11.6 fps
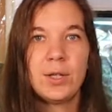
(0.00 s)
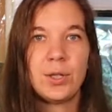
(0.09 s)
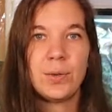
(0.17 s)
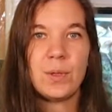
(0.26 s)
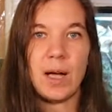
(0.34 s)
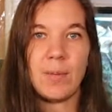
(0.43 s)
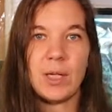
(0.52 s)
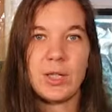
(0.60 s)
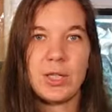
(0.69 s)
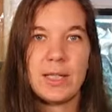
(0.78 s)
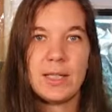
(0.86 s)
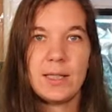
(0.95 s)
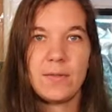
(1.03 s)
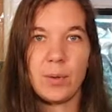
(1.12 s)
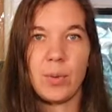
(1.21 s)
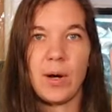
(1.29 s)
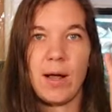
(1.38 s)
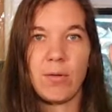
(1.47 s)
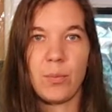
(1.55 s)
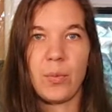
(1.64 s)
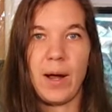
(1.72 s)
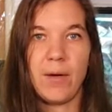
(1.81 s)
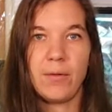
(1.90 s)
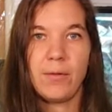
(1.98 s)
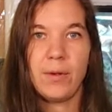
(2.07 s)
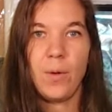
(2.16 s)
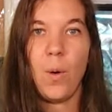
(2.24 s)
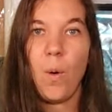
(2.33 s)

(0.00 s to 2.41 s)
2 dominant genes for brown, brown,